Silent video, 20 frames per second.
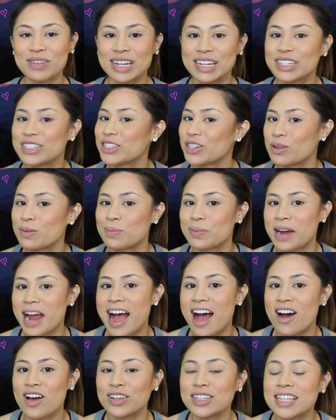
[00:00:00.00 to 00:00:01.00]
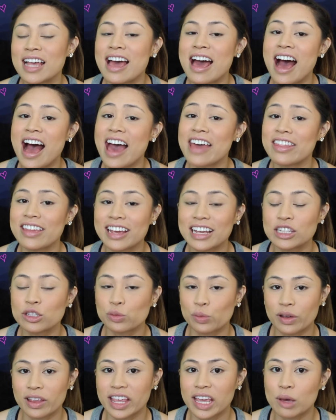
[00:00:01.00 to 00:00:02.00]
gonna do brows. I think
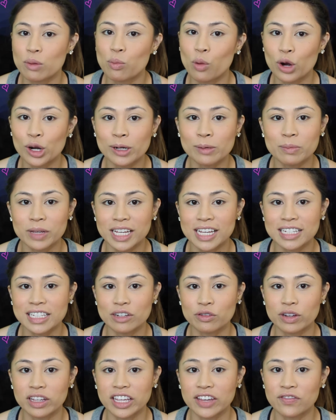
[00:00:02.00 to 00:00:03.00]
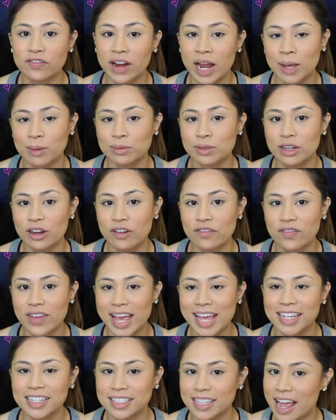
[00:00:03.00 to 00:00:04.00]
it's really important because it really frames your
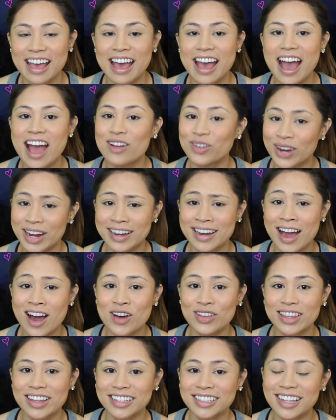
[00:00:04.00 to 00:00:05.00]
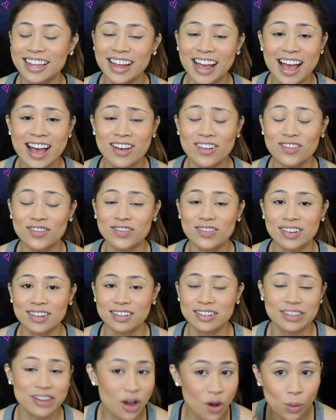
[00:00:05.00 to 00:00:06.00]
face. And right now it looks like I have
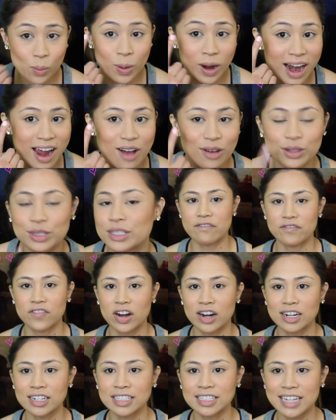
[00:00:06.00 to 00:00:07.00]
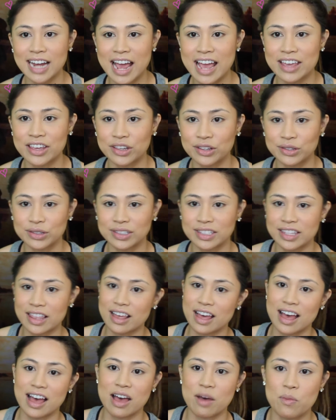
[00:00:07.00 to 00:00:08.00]
no brows. First, I use
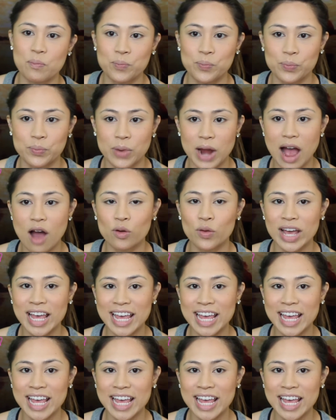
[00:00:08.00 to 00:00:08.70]
the Brow